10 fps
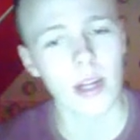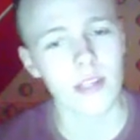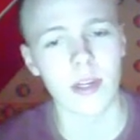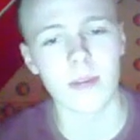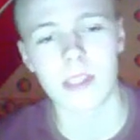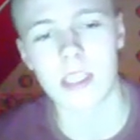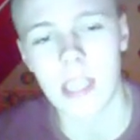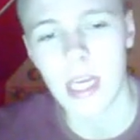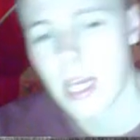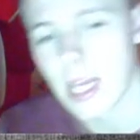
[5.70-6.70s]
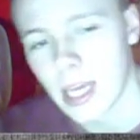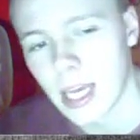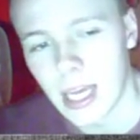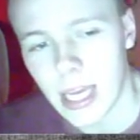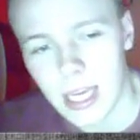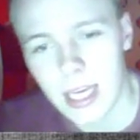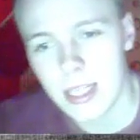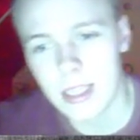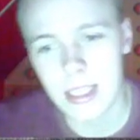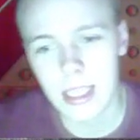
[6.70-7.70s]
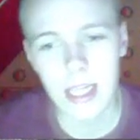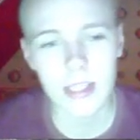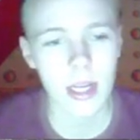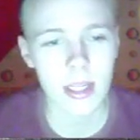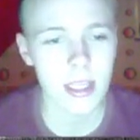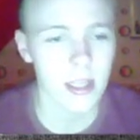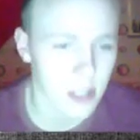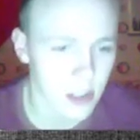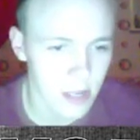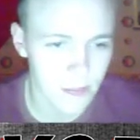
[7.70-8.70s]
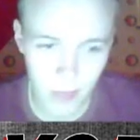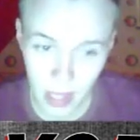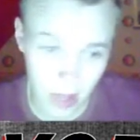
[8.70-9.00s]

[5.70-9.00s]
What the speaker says: Reshirams. And as you can see on the screen,